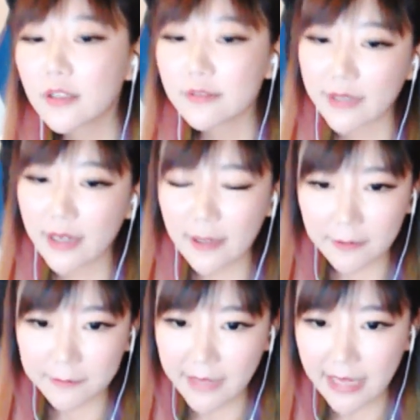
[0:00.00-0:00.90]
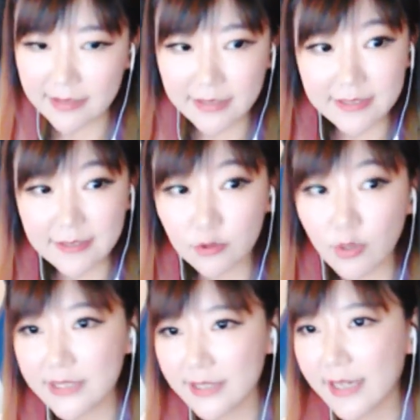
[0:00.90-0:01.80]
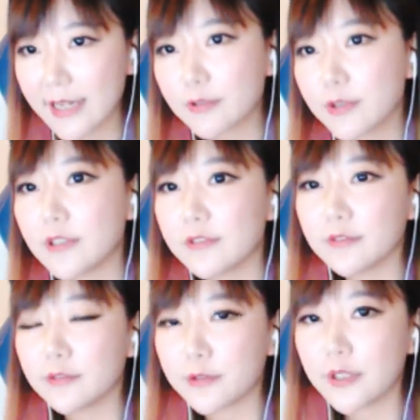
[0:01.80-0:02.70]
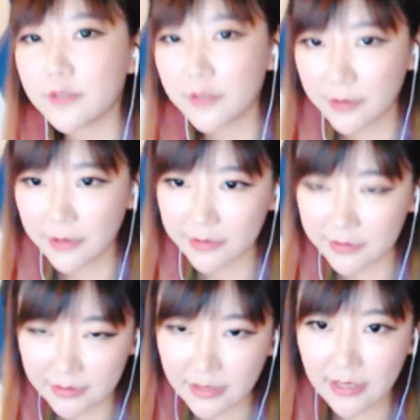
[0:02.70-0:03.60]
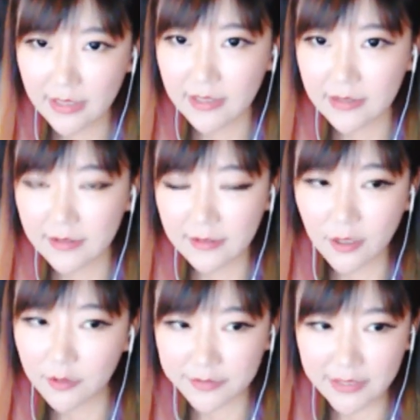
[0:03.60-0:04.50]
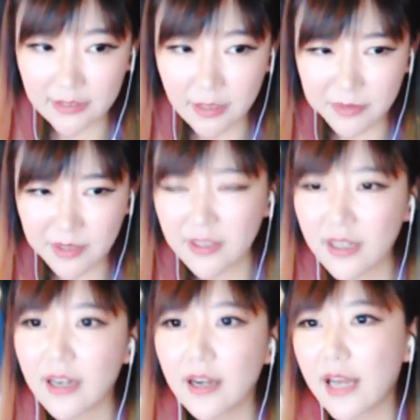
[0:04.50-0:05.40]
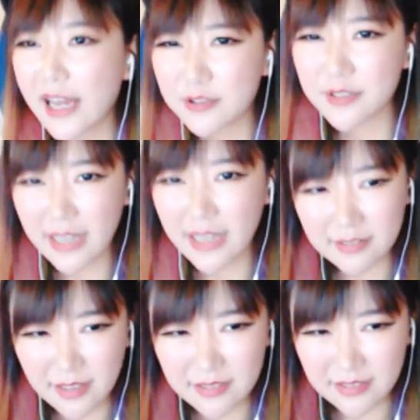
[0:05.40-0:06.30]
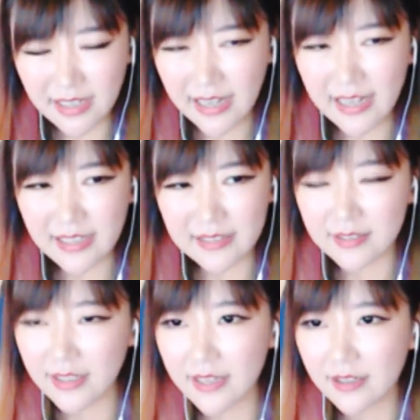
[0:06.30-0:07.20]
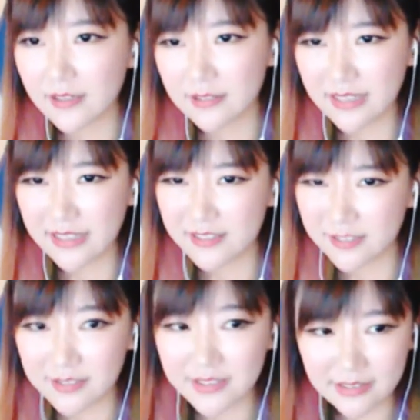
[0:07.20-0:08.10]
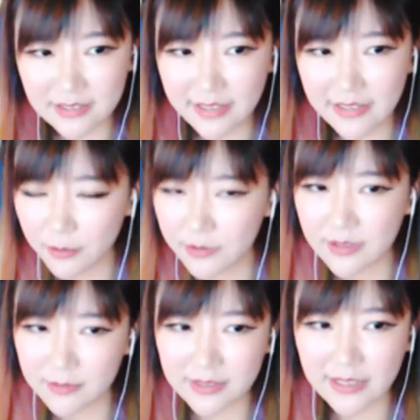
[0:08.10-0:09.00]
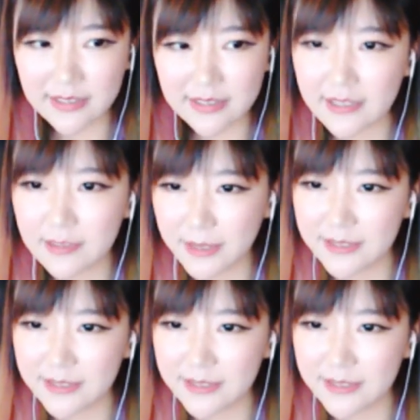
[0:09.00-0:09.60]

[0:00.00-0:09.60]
at least 20k real viewers, no fake number. Actually, I think I got like 30k or something like that, but